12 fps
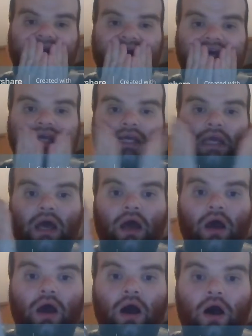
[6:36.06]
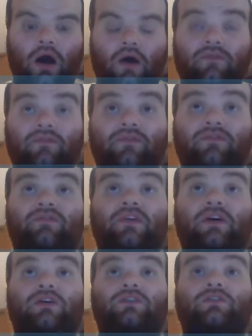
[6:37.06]
They are
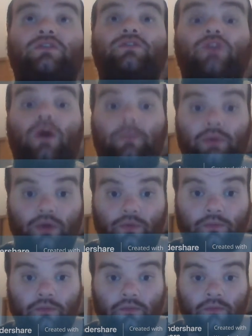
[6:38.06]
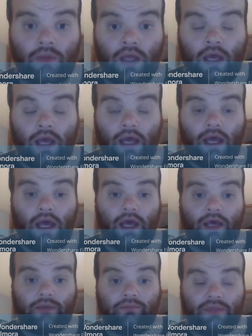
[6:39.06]
phenomenal.
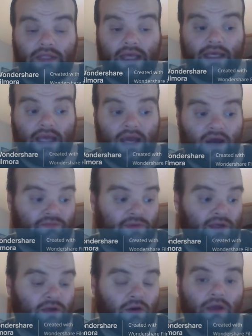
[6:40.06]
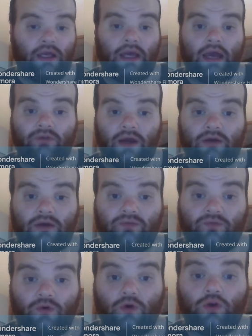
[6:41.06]
They have been going
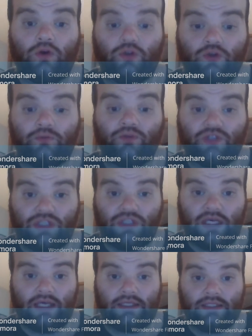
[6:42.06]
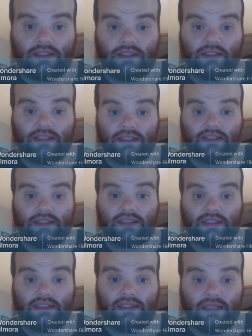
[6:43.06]
around for numerous years
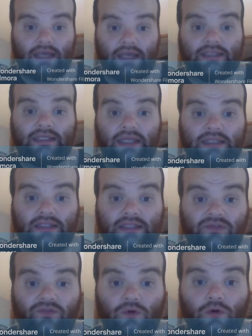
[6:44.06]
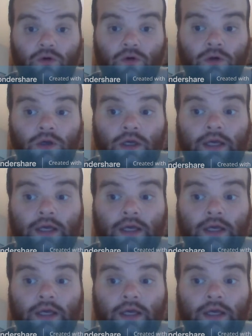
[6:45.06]
since 1984.